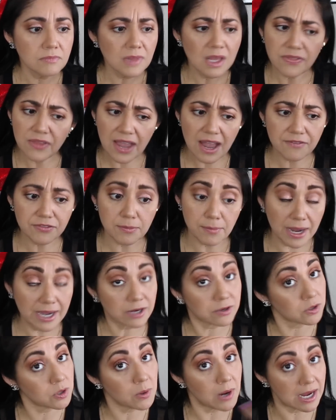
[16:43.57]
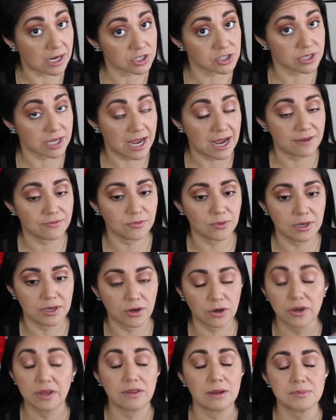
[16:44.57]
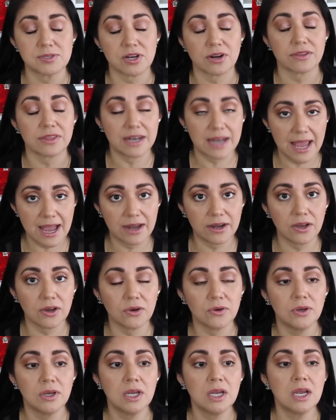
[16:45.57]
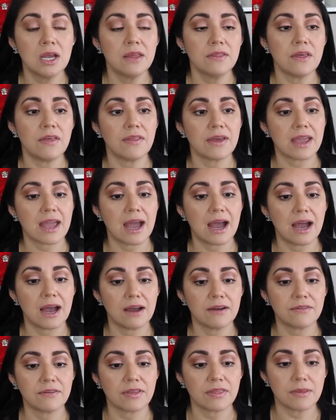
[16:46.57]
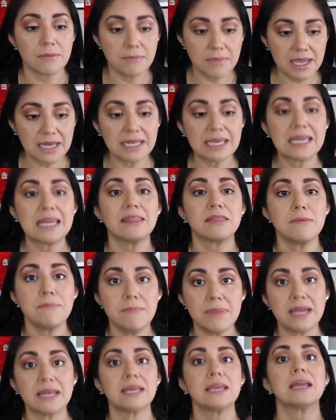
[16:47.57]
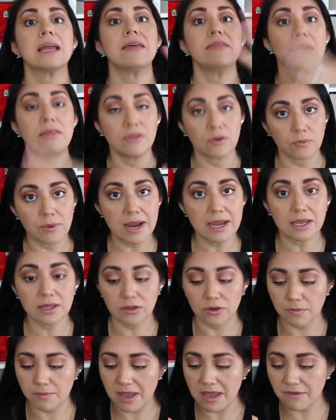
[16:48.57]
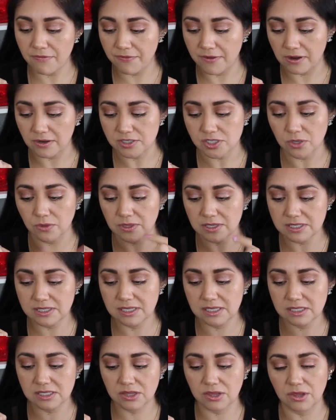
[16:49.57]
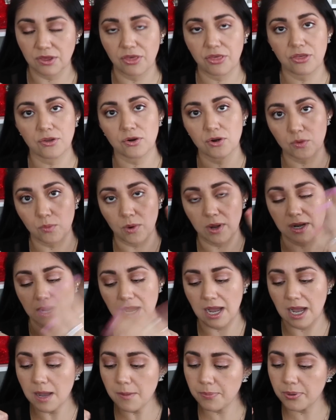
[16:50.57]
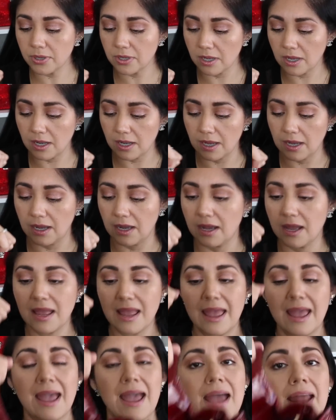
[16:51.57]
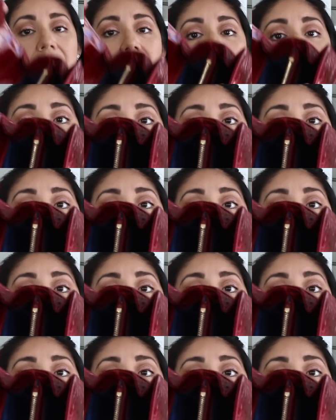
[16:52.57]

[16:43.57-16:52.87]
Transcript: they have the micro, I actually have one, or I'm sorry, the nano. Then they have the mini, the midi, and then the regular Mayfair. So this is the third one up, uh, and I